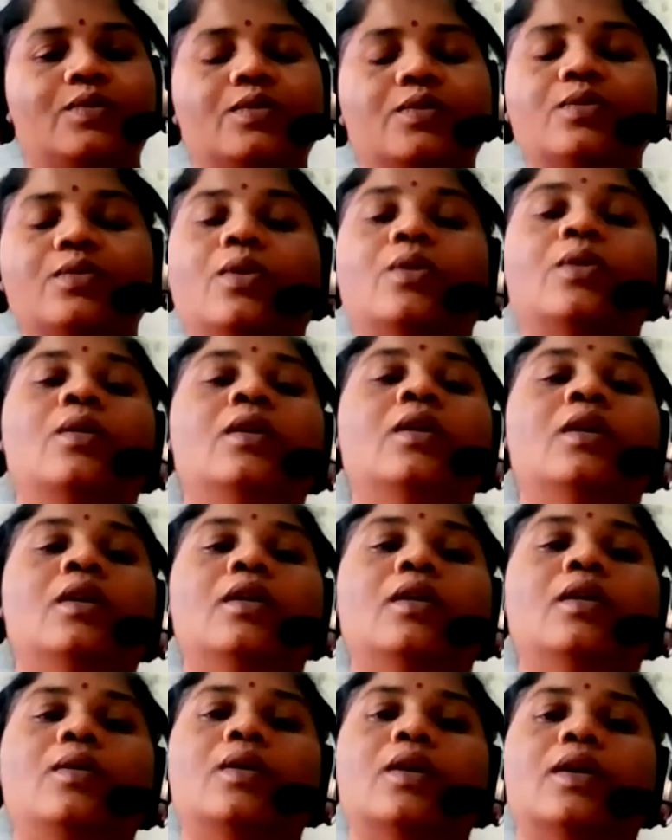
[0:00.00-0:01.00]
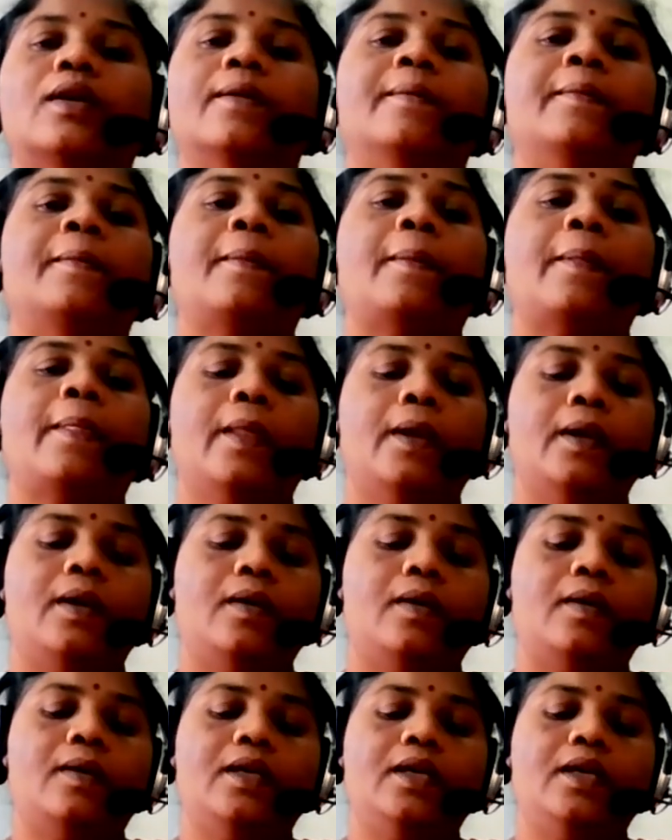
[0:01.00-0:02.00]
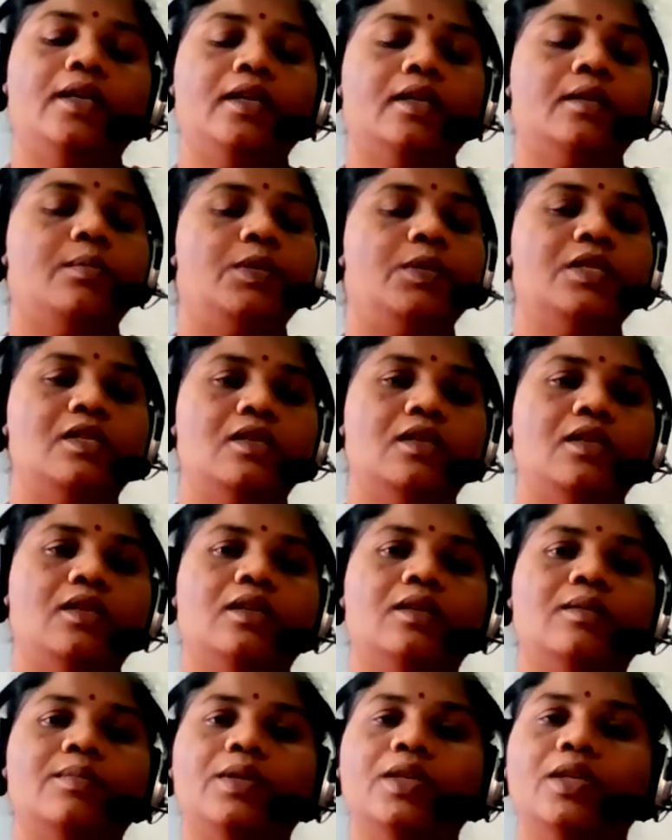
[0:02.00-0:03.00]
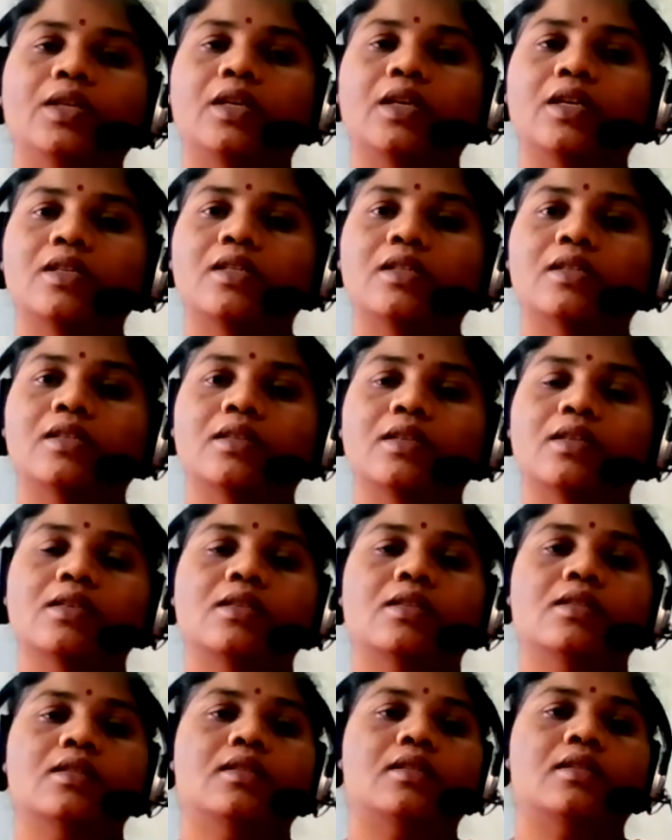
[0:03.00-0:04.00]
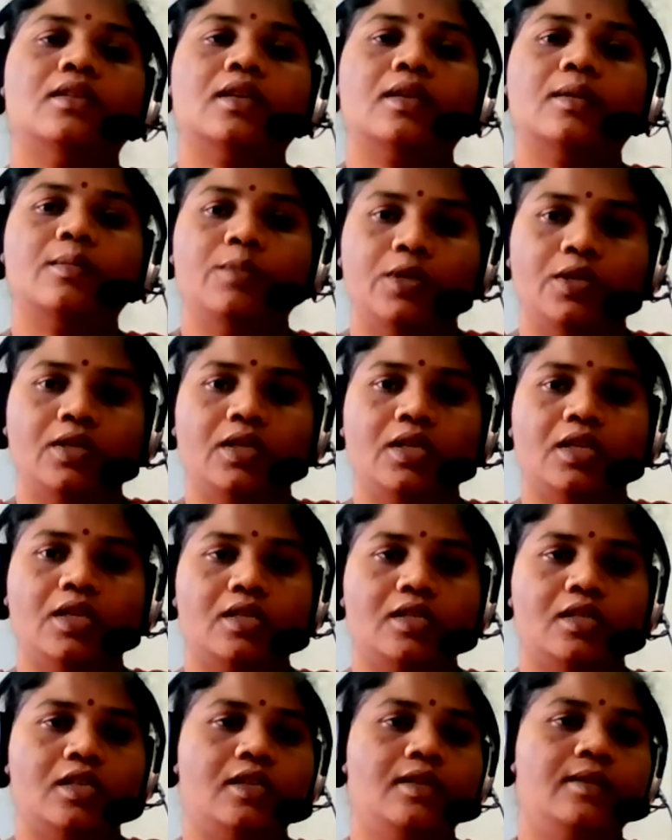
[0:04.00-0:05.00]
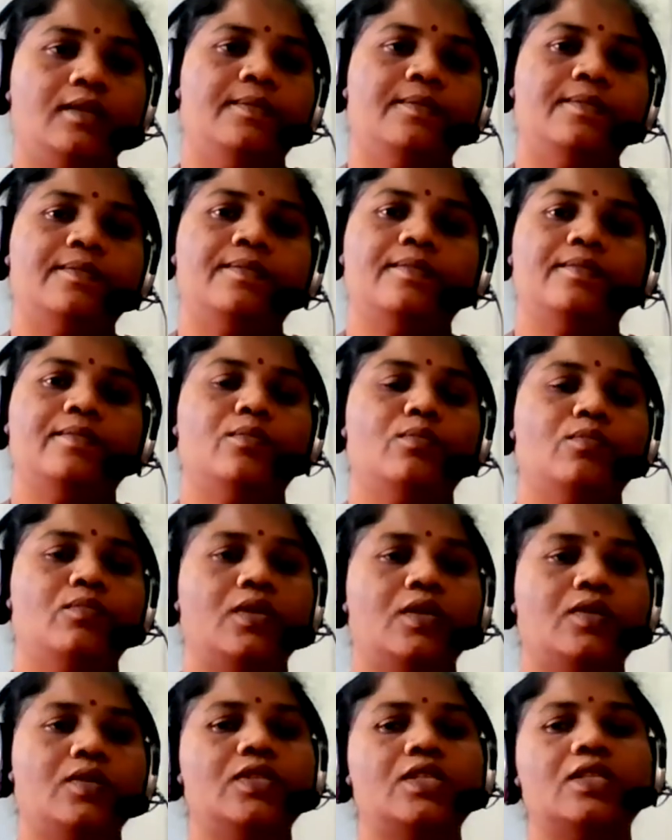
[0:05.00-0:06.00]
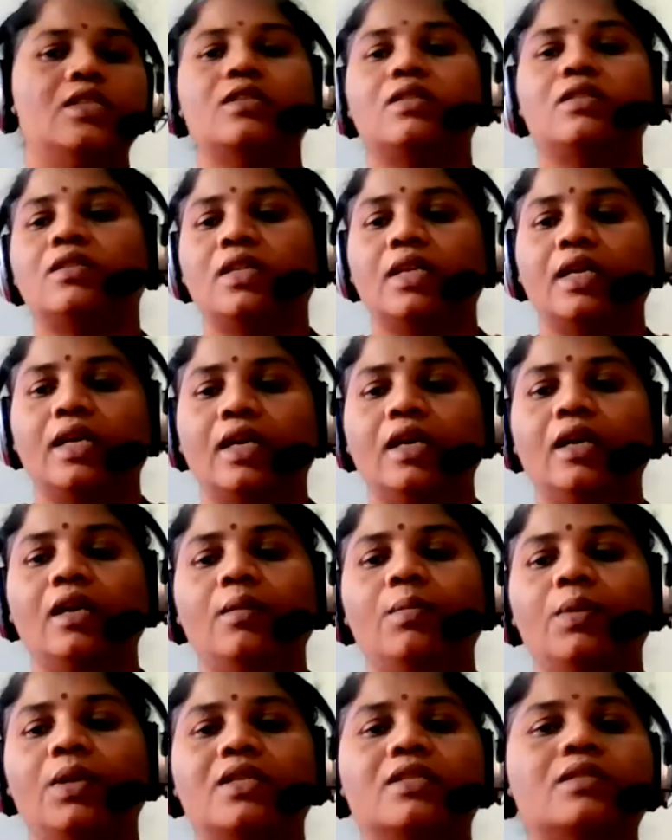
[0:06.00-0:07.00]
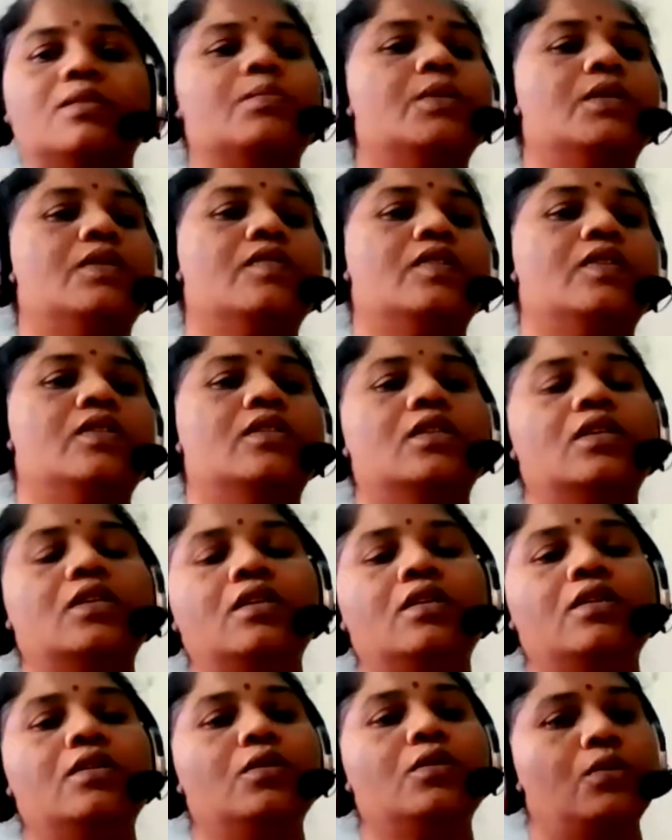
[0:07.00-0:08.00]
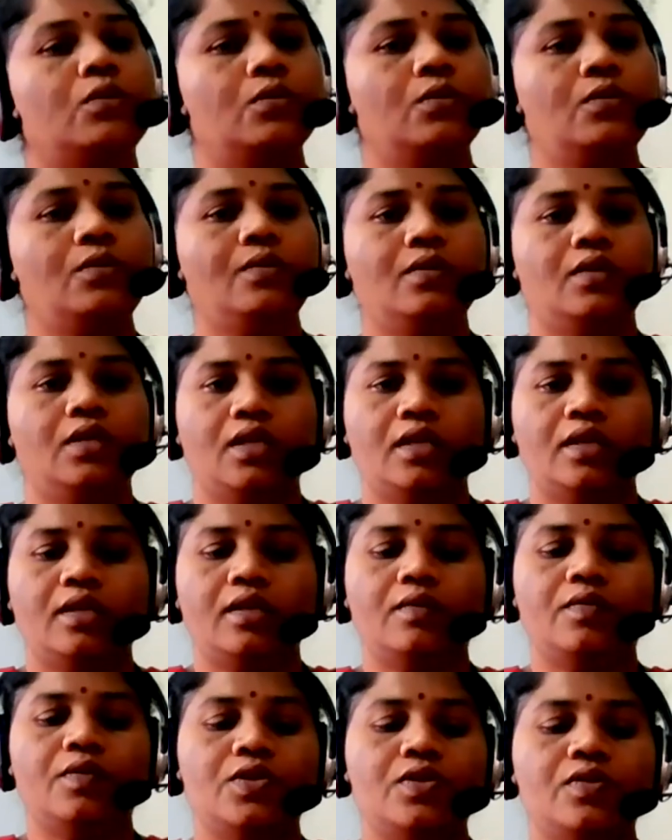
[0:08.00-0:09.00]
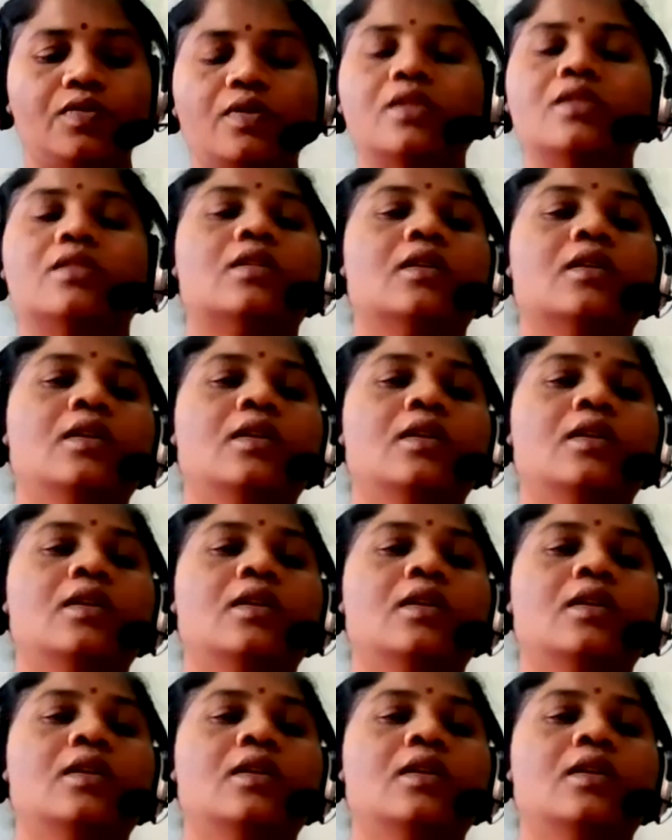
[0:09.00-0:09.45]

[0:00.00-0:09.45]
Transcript: So, okay. Interpersonal communication is a communication which is taking place between the two individuals.